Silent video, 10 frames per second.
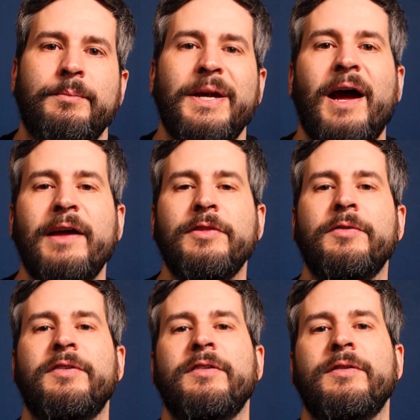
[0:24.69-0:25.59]
Behind
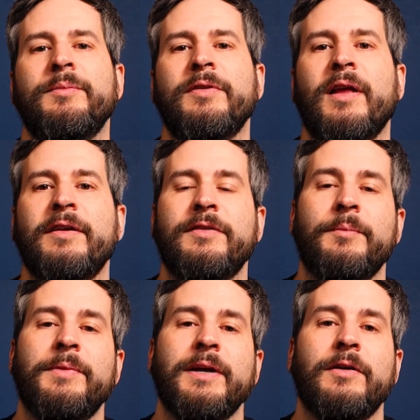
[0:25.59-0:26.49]
those systems lies
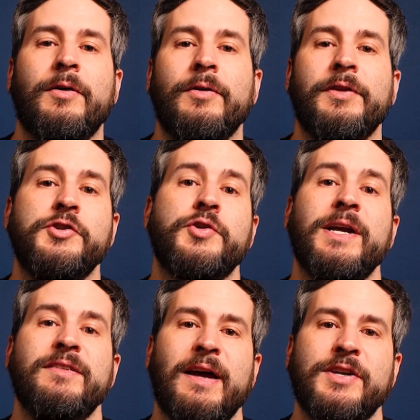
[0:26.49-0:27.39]
something called a
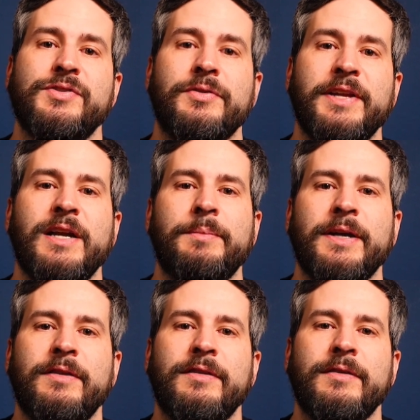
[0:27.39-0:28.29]
transactional
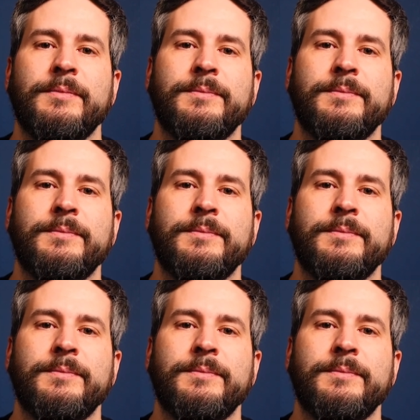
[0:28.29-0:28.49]
database.